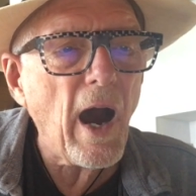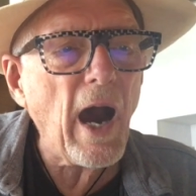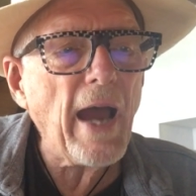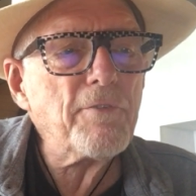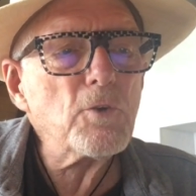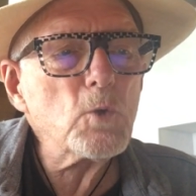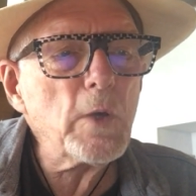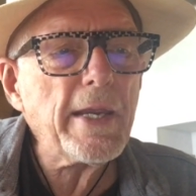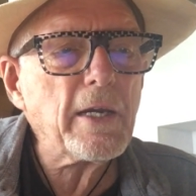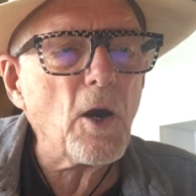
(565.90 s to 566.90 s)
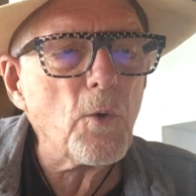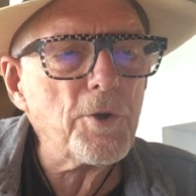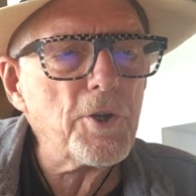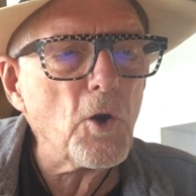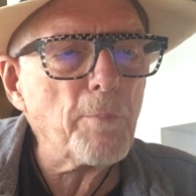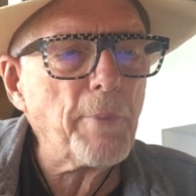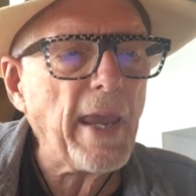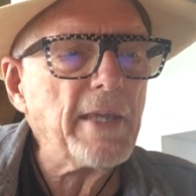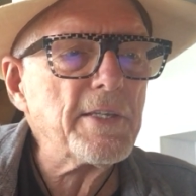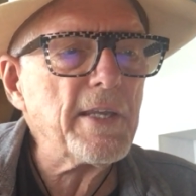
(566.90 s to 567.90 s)
I've RICO'd your
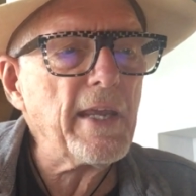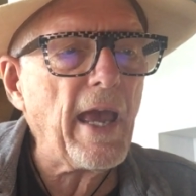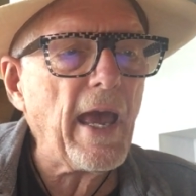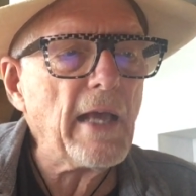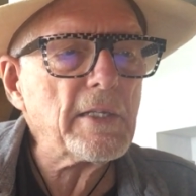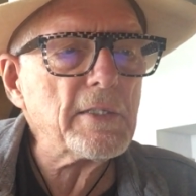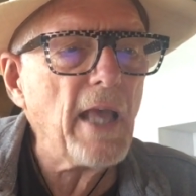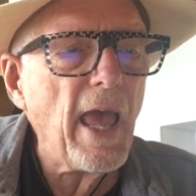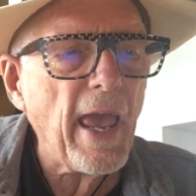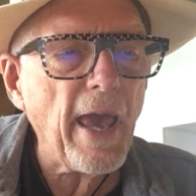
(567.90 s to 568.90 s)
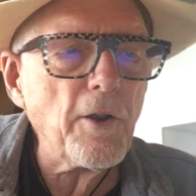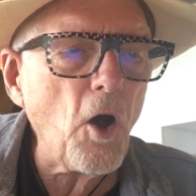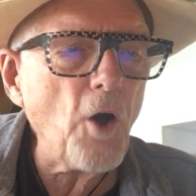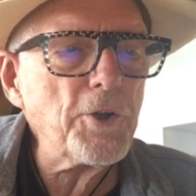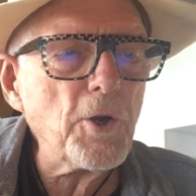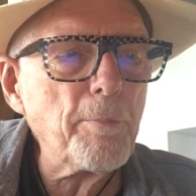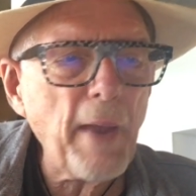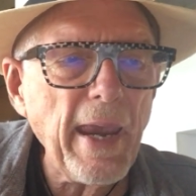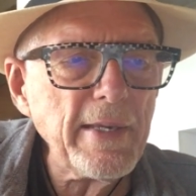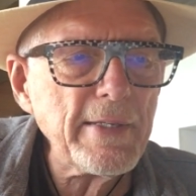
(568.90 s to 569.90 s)
pasty ass and all your
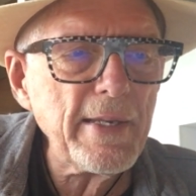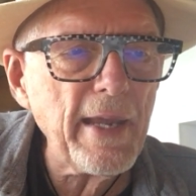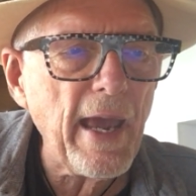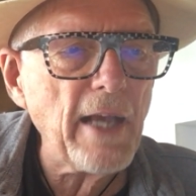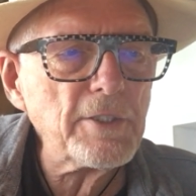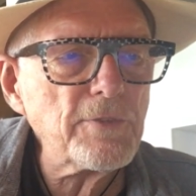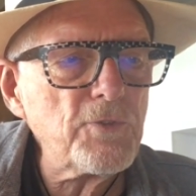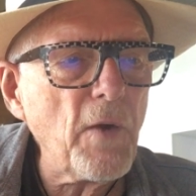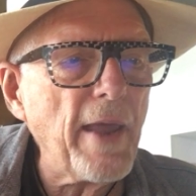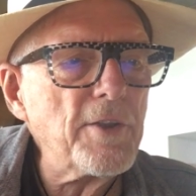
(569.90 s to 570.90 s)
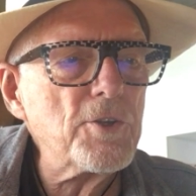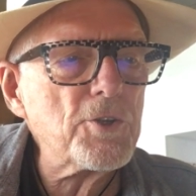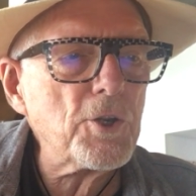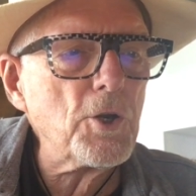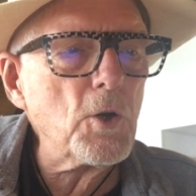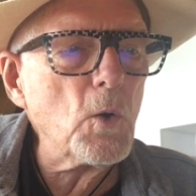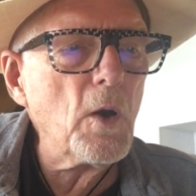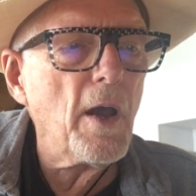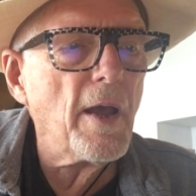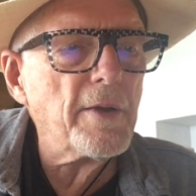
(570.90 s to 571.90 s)
pasty ass friends too.
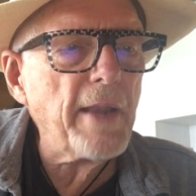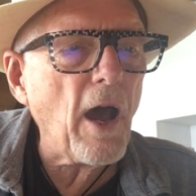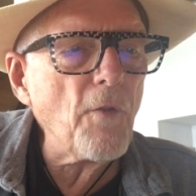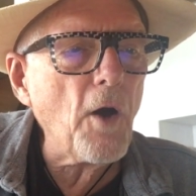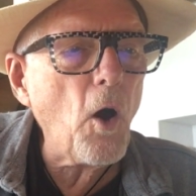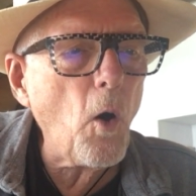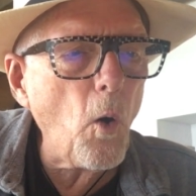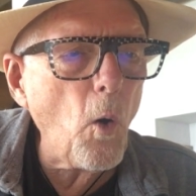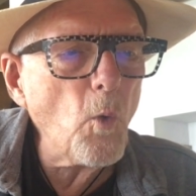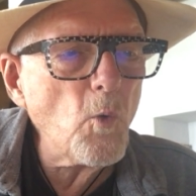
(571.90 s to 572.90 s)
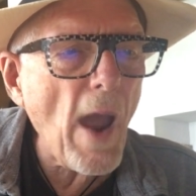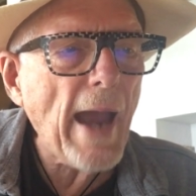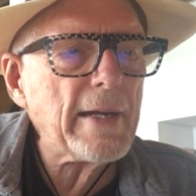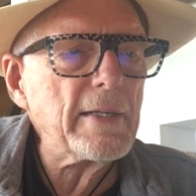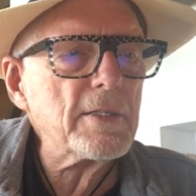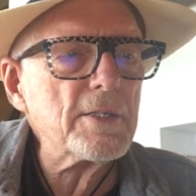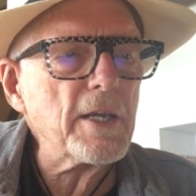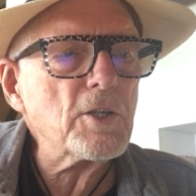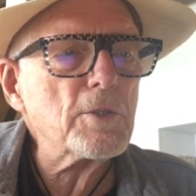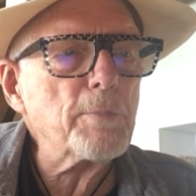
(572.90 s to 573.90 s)
Now the whole racket's
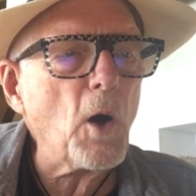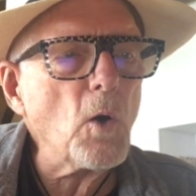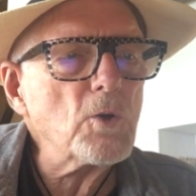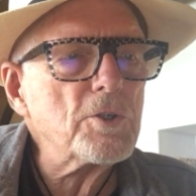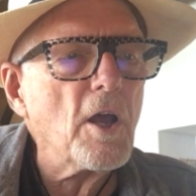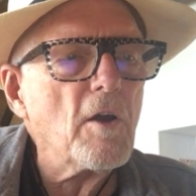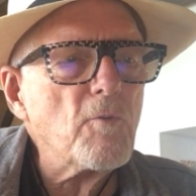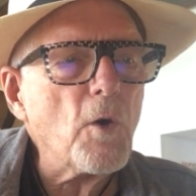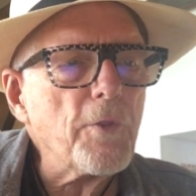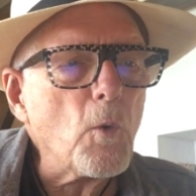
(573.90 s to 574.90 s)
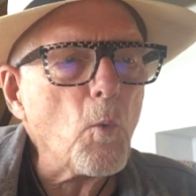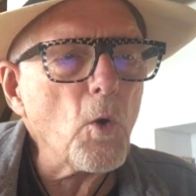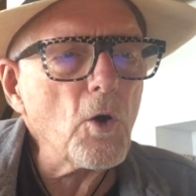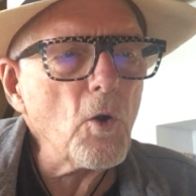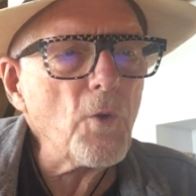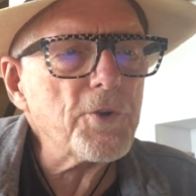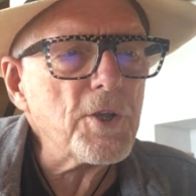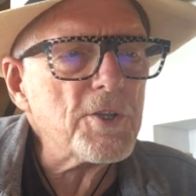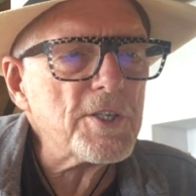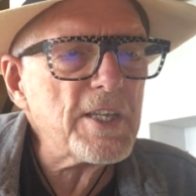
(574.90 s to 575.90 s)
exposed for the world
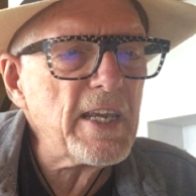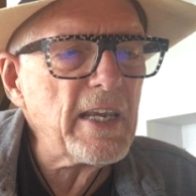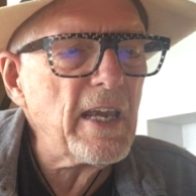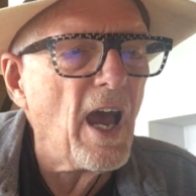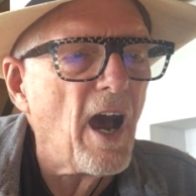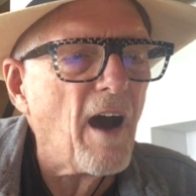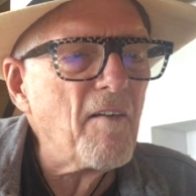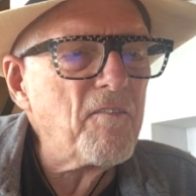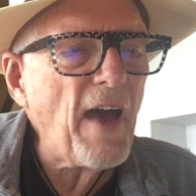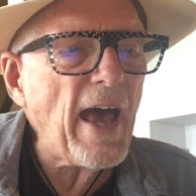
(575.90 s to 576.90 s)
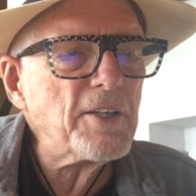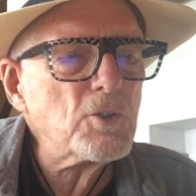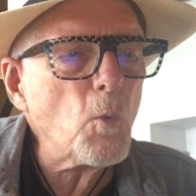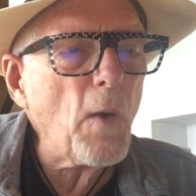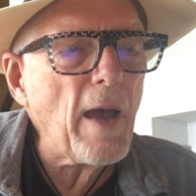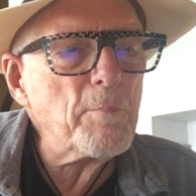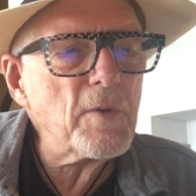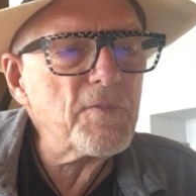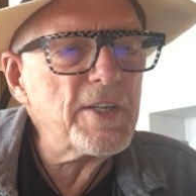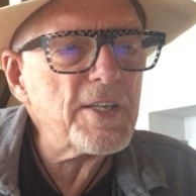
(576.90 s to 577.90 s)
to see, a vast web
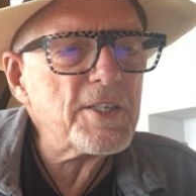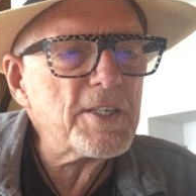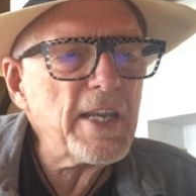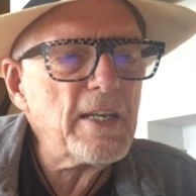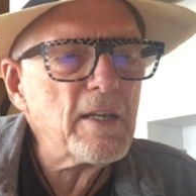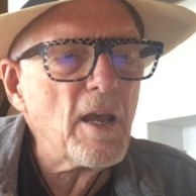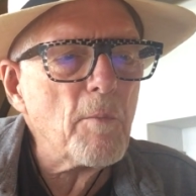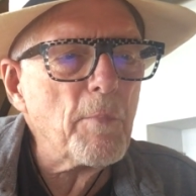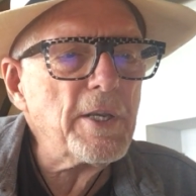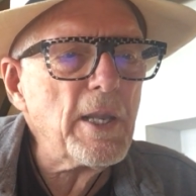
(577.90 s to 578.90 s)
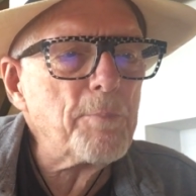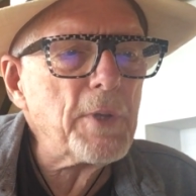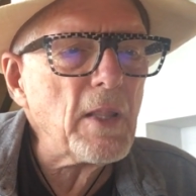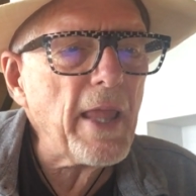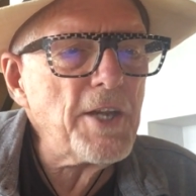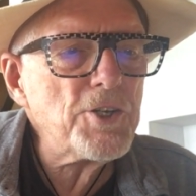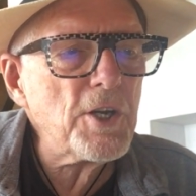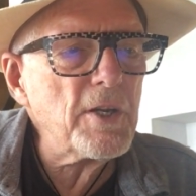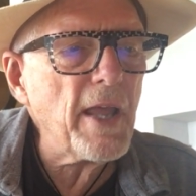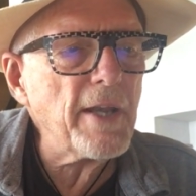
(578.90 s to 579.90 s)
of deceit,
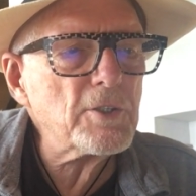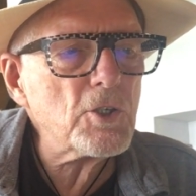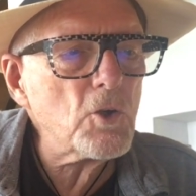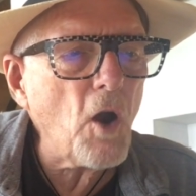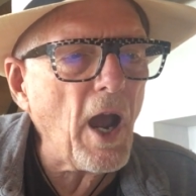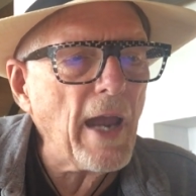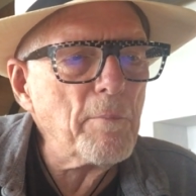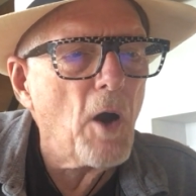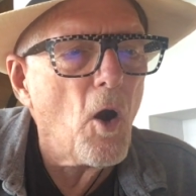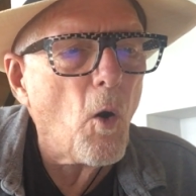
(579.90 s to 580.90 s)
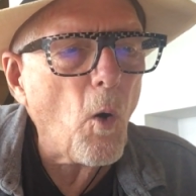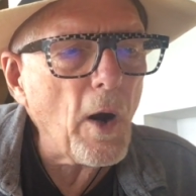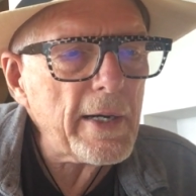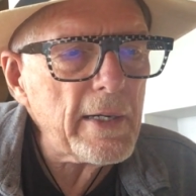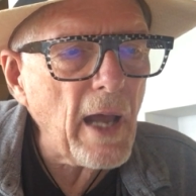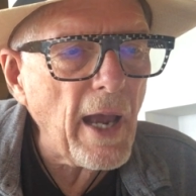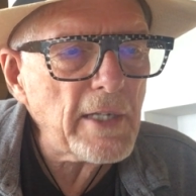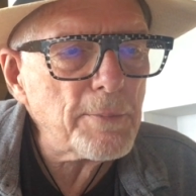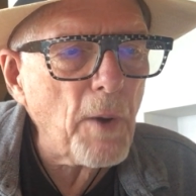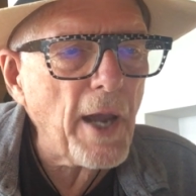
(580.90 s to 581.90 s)
manipulation, and crime
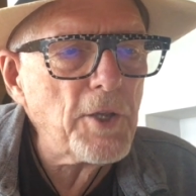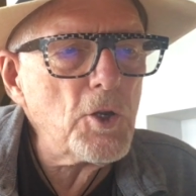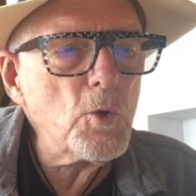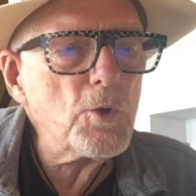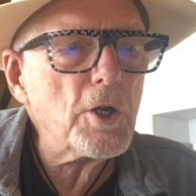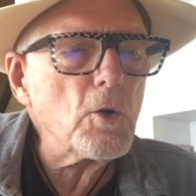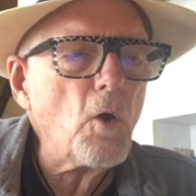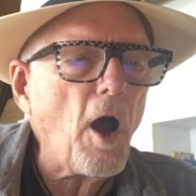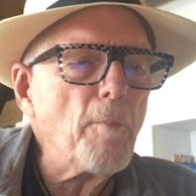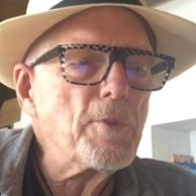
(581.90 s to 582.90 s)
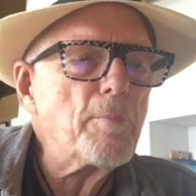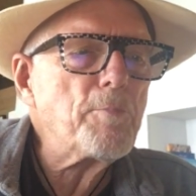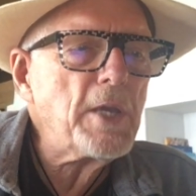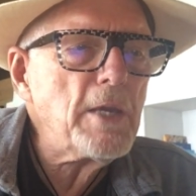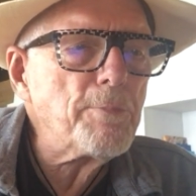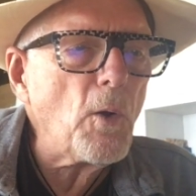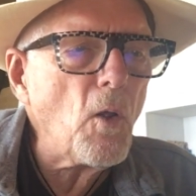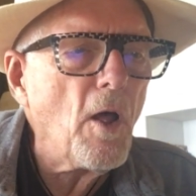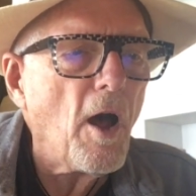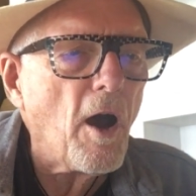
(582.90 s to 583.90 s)
organized by you to rob the
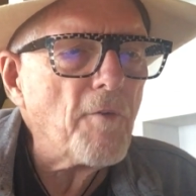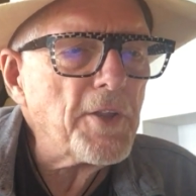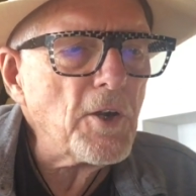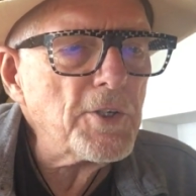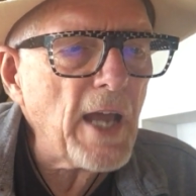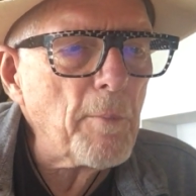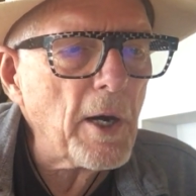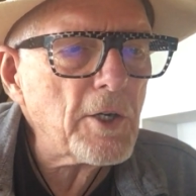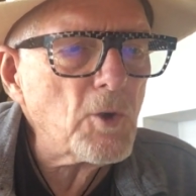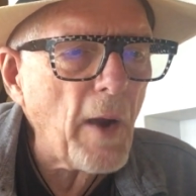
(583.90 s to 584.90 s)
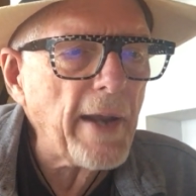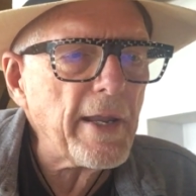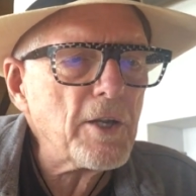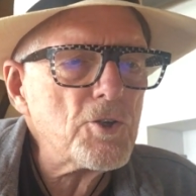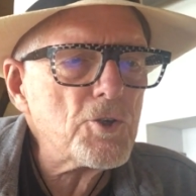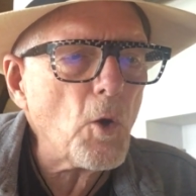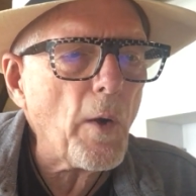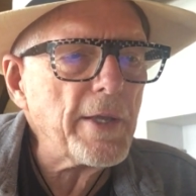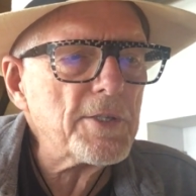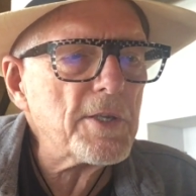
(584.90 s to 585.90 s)
people of their democratic
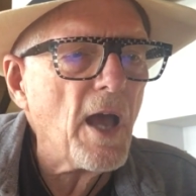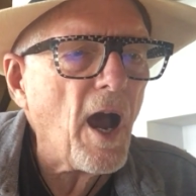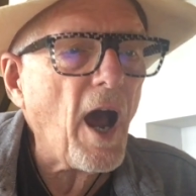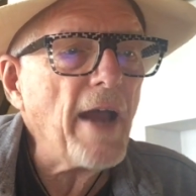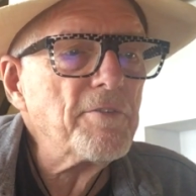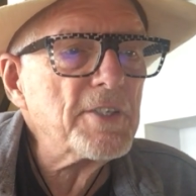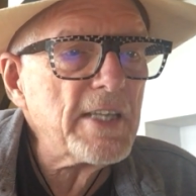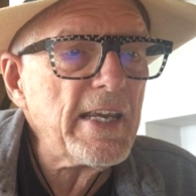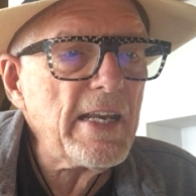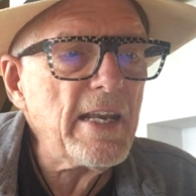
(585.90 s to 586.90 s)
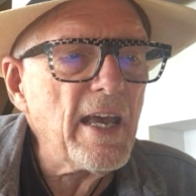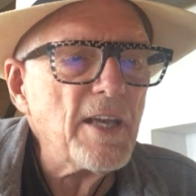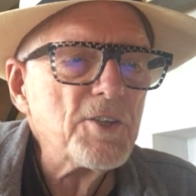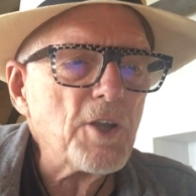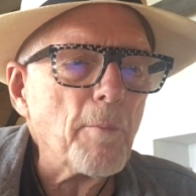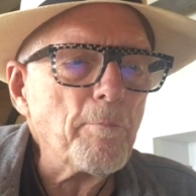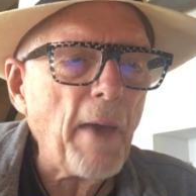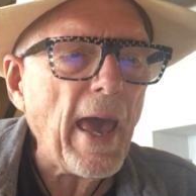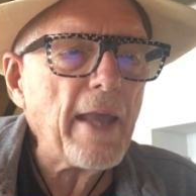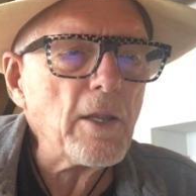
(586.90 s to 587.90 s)
choice. I've seen some
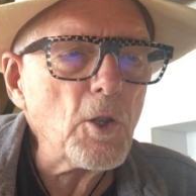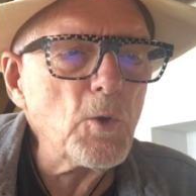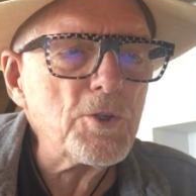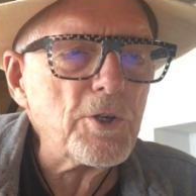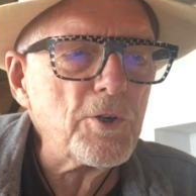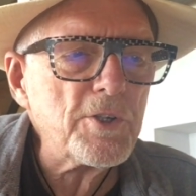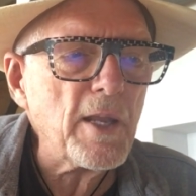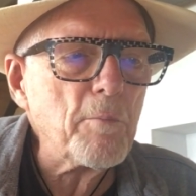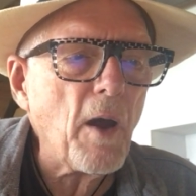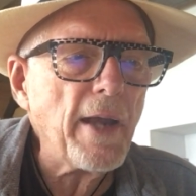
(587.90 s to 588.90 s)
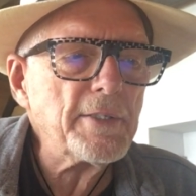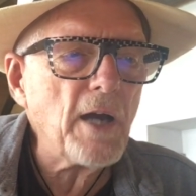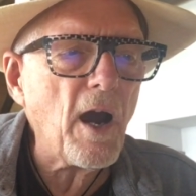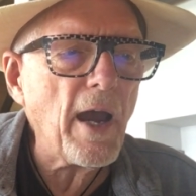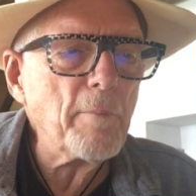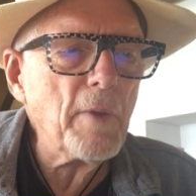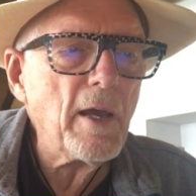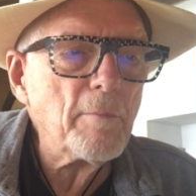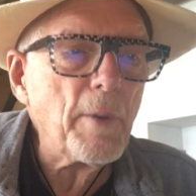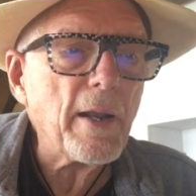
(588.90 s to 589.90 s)
bad losers in my time,
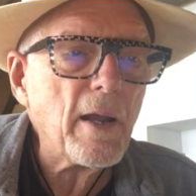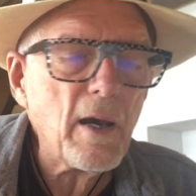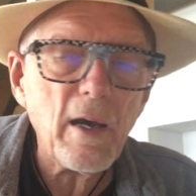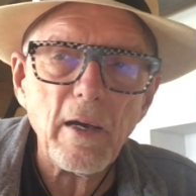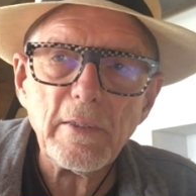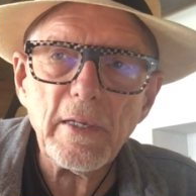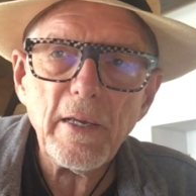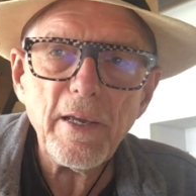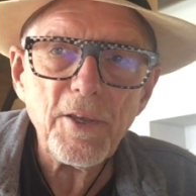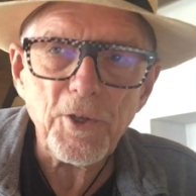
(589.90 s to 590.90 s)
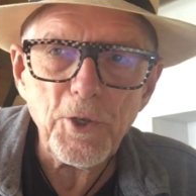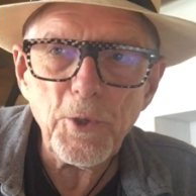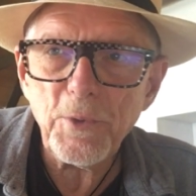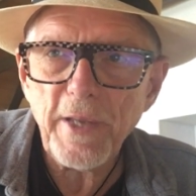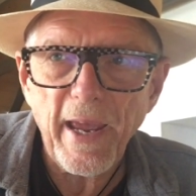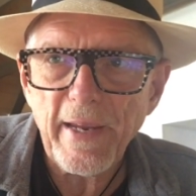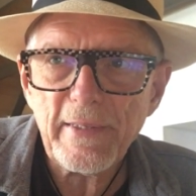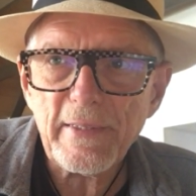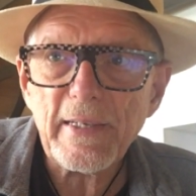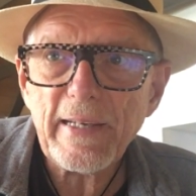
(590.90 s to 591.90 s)
but hun, you take
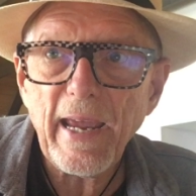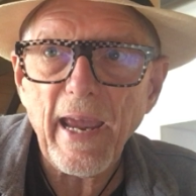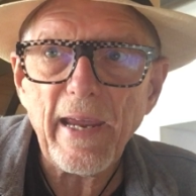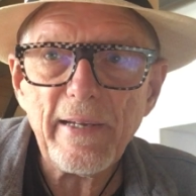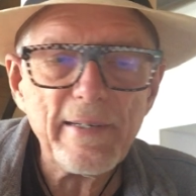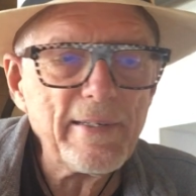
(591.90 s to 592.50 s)
the cake."